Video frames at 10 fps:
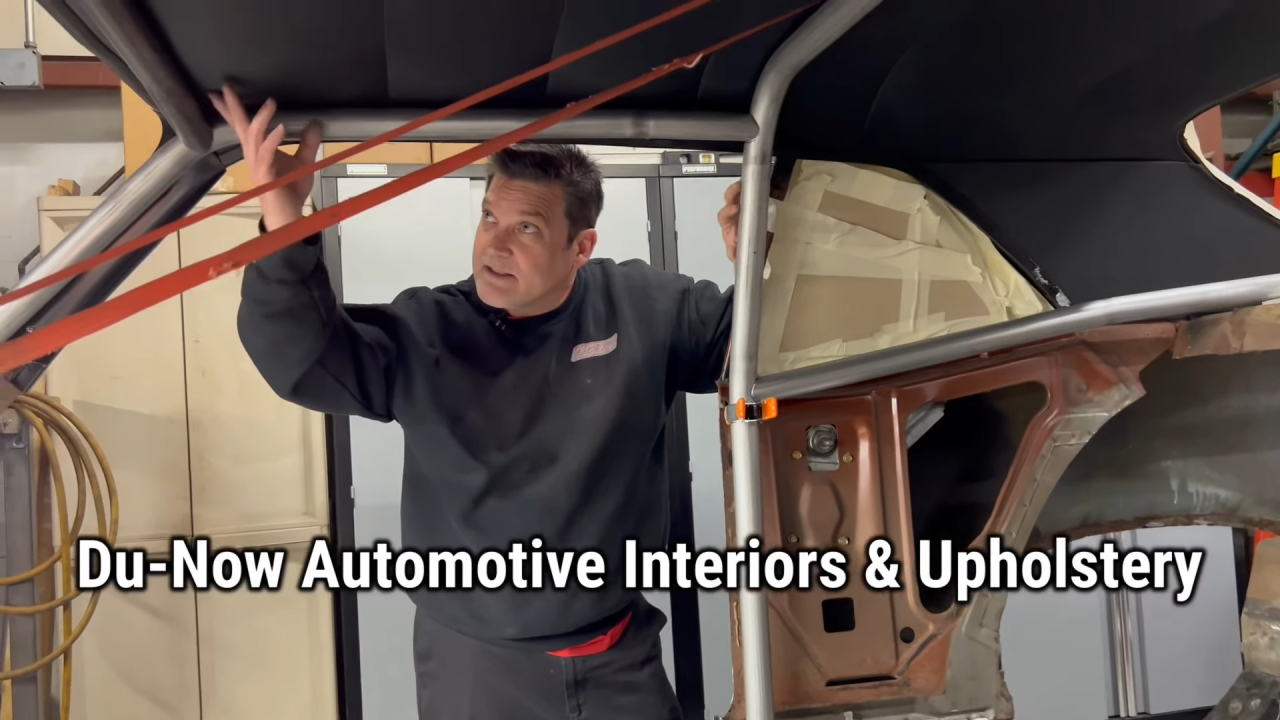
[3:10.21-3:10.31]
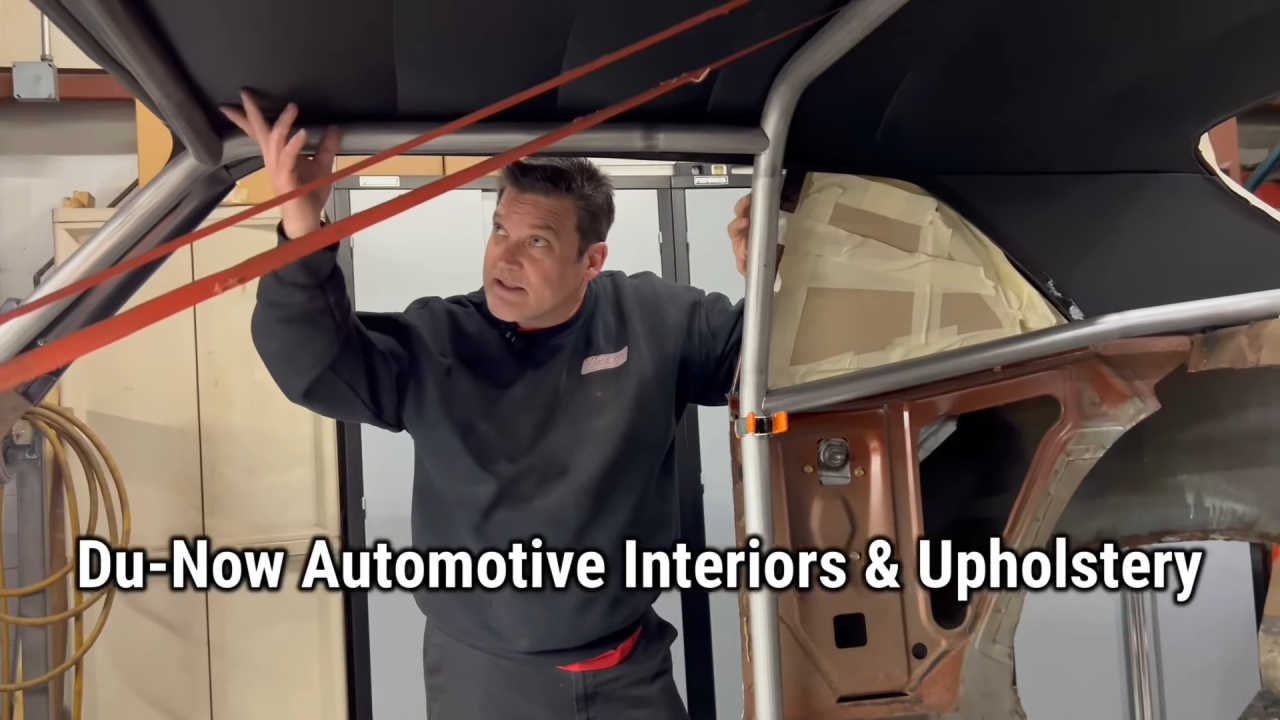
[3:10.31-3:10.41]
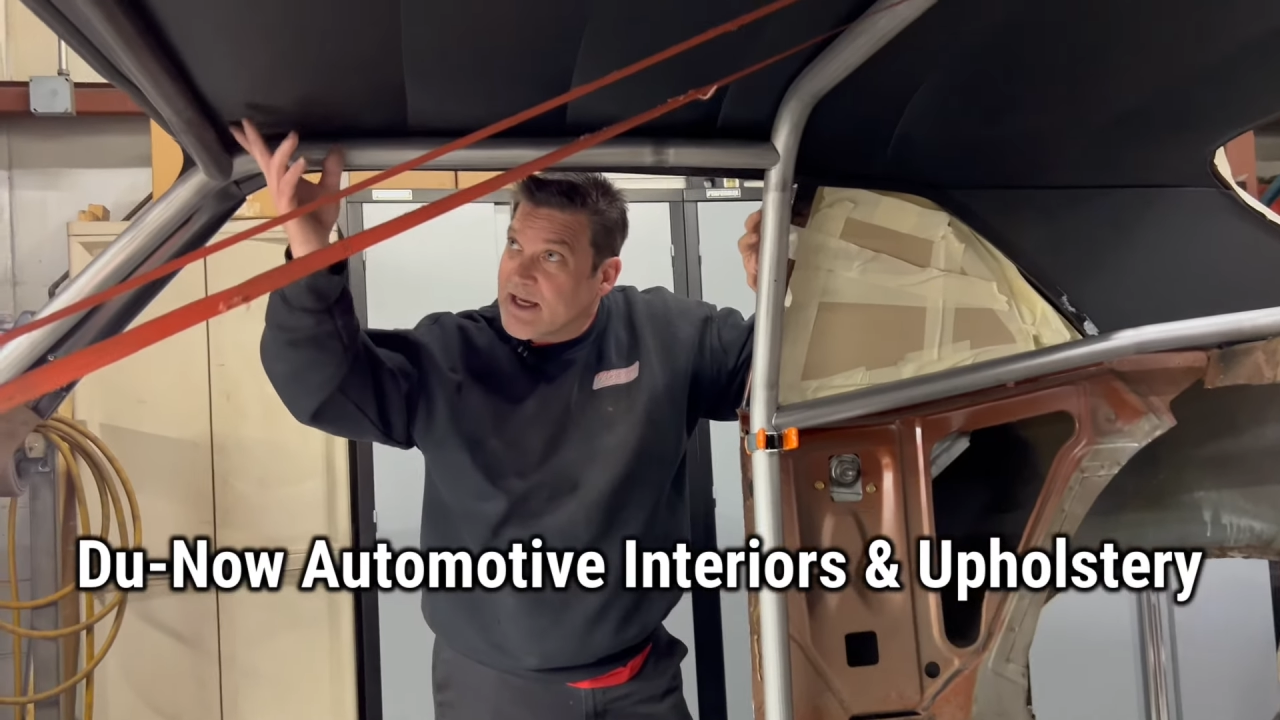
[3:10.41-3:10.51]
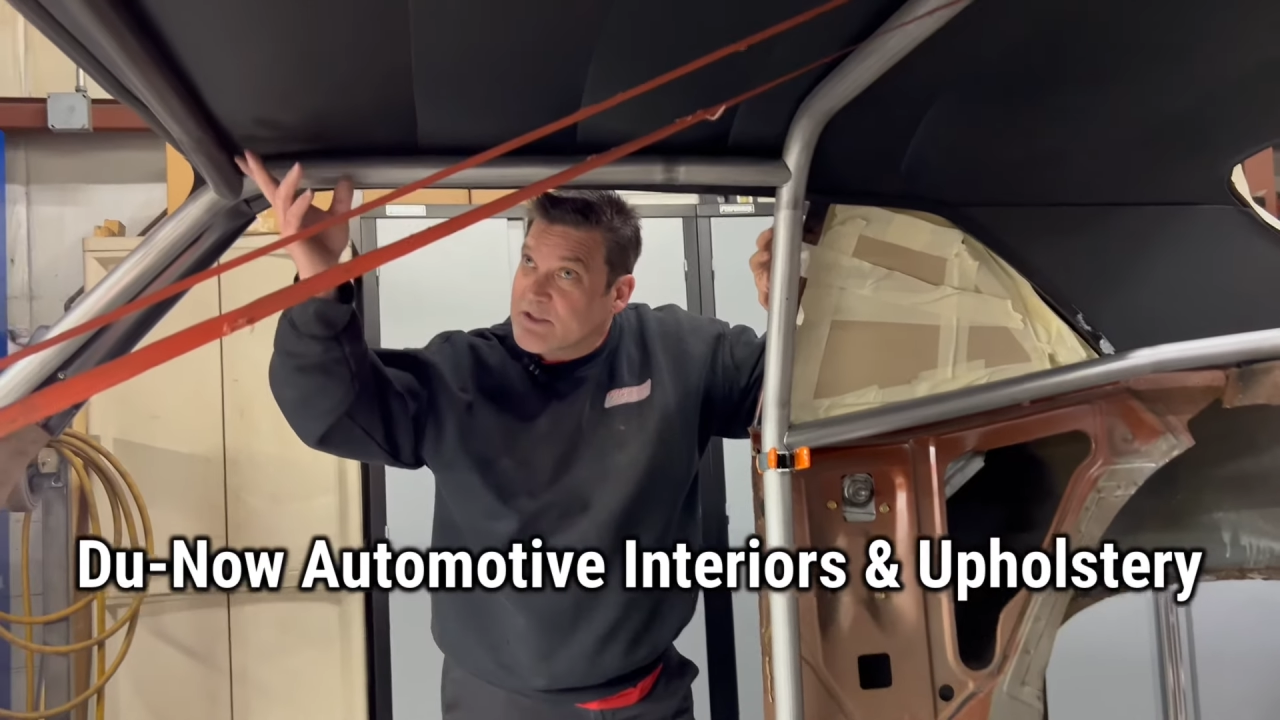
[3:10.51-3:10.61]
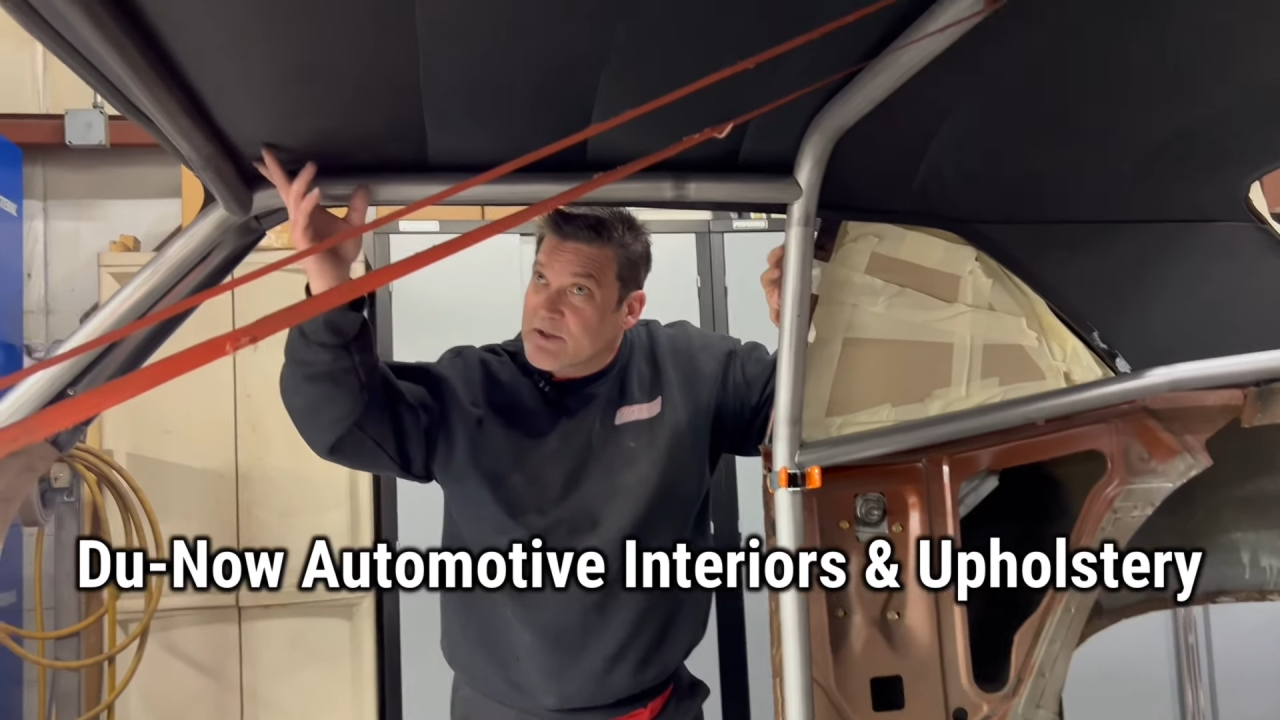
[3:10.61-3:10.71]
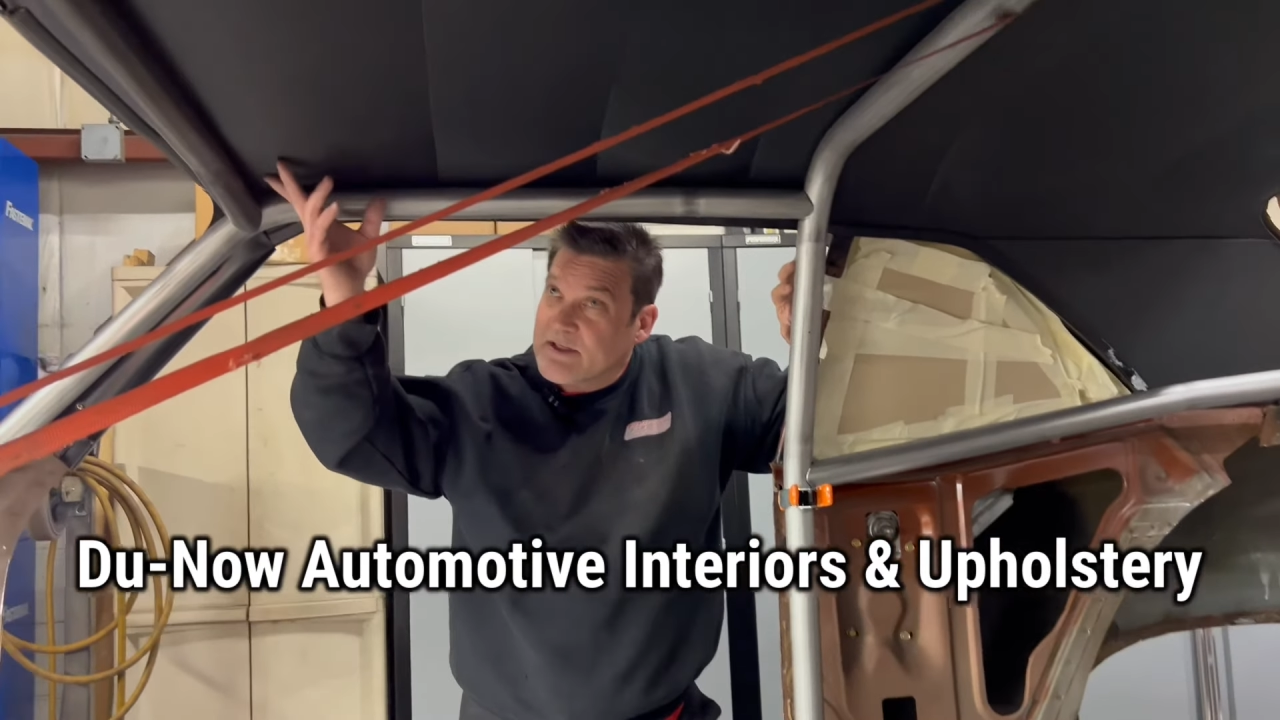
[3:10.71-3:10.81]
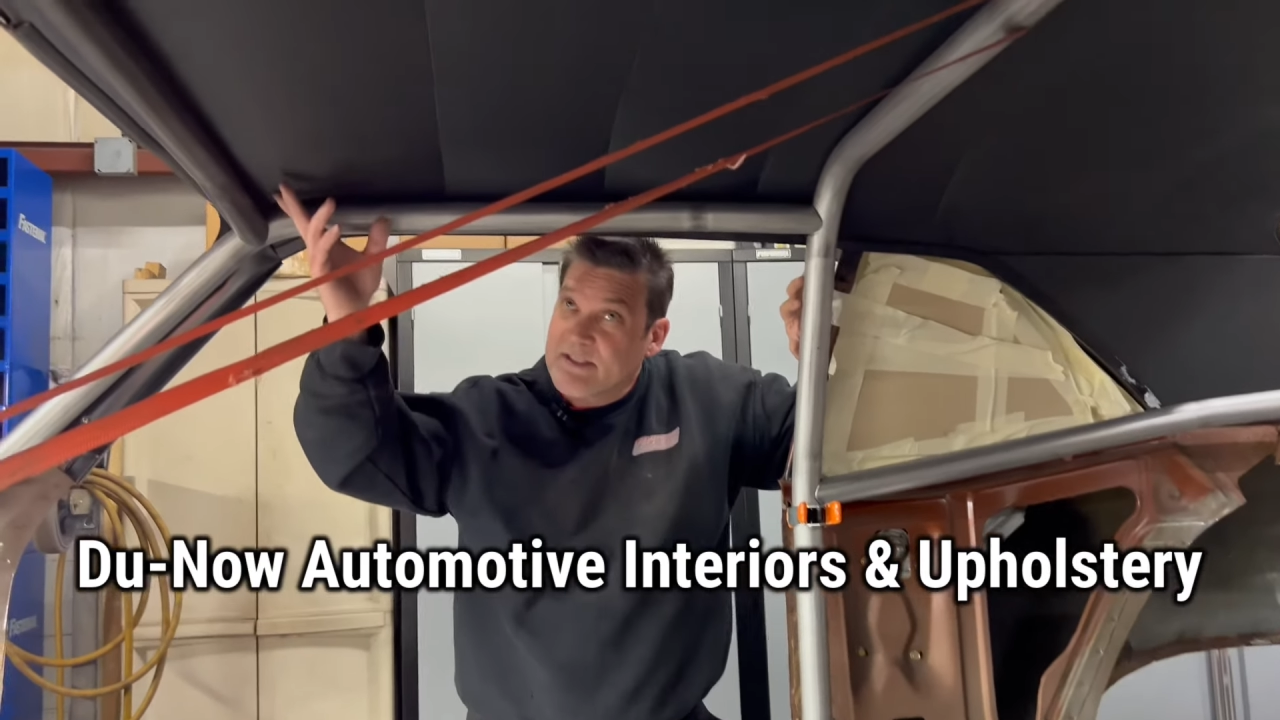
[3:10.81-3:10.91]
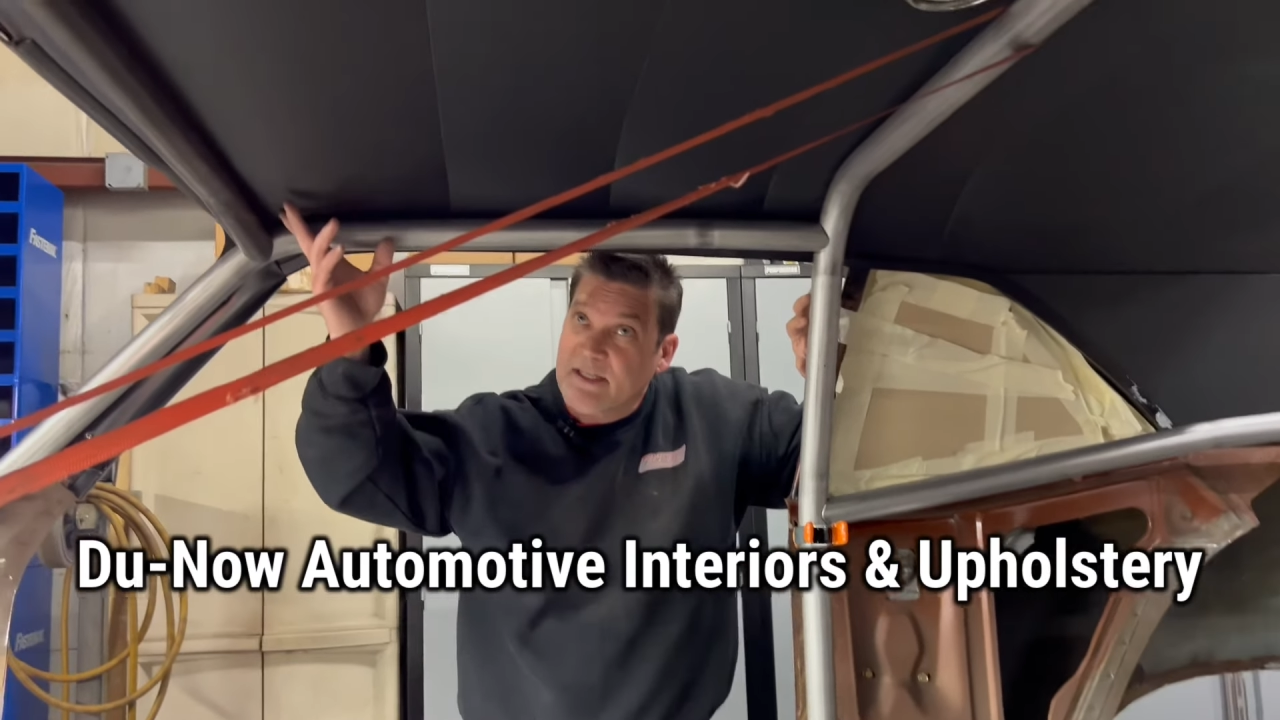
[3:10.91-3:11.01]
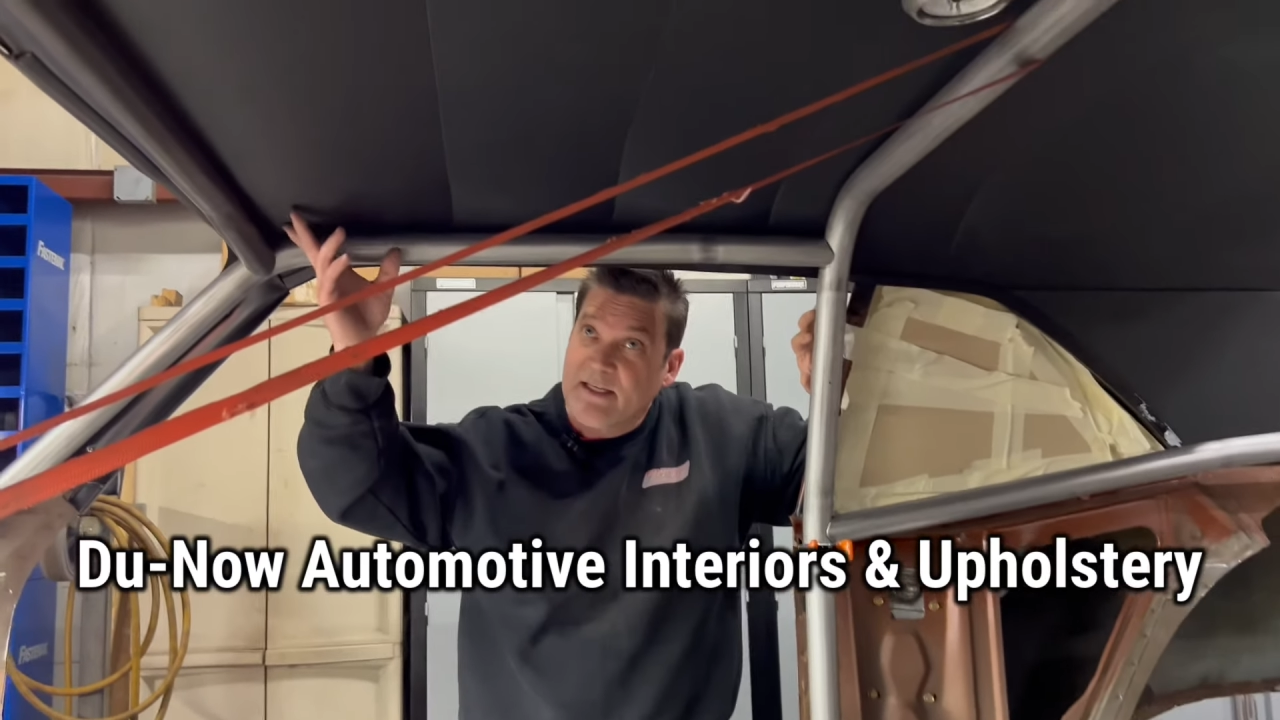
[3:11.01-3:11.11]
in Oswego.